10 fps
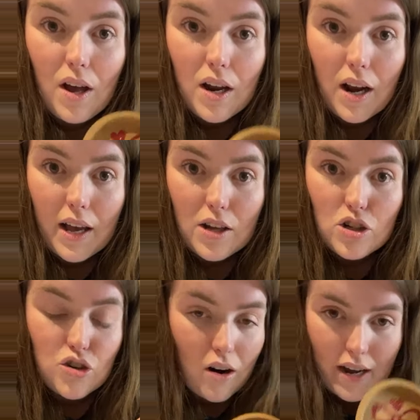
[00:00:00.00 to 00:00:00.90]
like
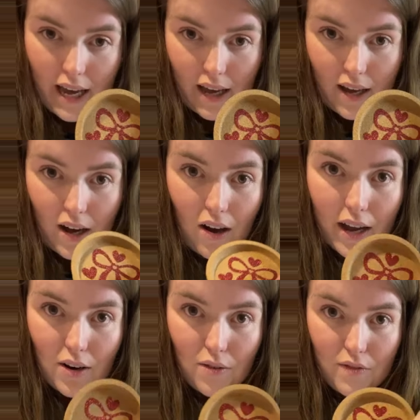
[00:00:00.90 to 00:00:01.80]
trying
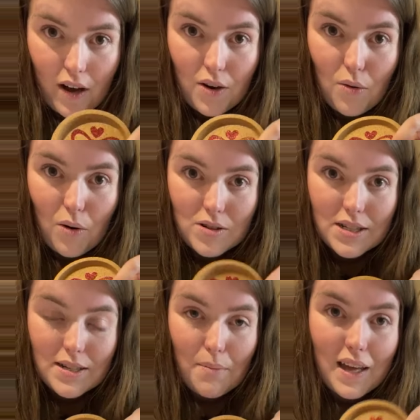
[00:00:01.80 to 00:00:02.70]
iron on vinyl onto
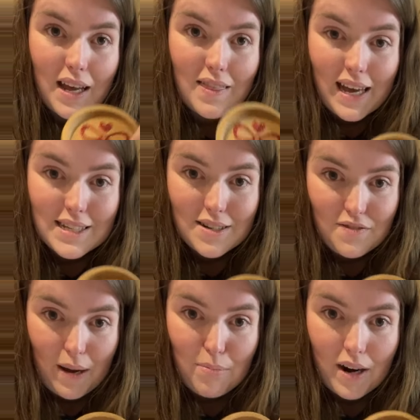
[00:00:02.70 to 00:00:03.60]
something that isn't
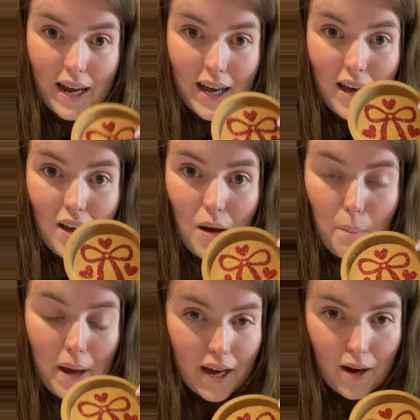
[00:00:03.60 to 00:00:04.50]
fabric,
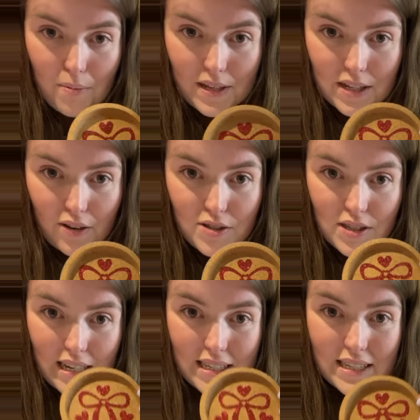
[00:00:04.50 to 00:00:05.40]
pick up these
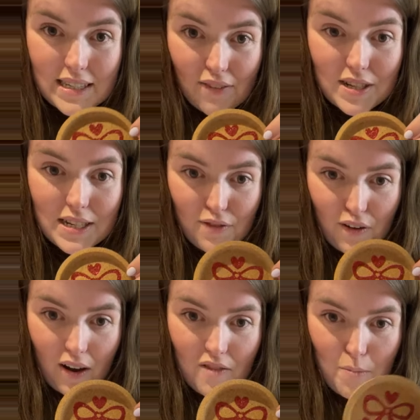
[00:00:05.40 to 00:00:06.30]
coasters. They're
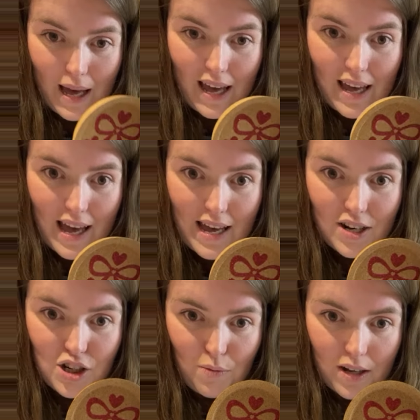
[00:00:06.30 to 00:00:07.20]
75p
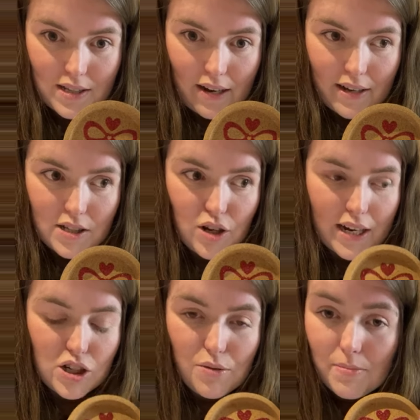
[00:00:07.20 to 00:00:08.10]
each, it works out as. You
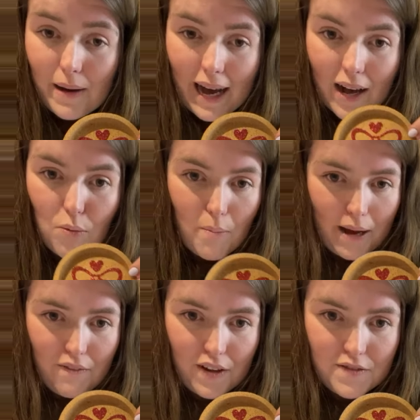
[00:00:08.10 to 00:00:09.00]
get 2 in a pack,
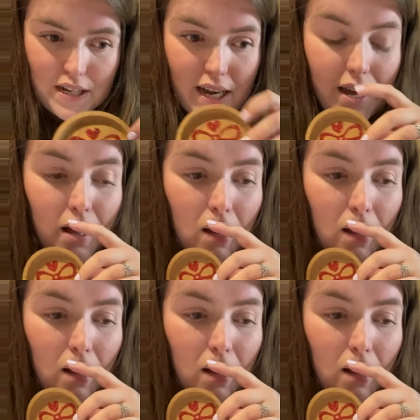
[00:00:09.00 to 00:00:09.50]
£1.50.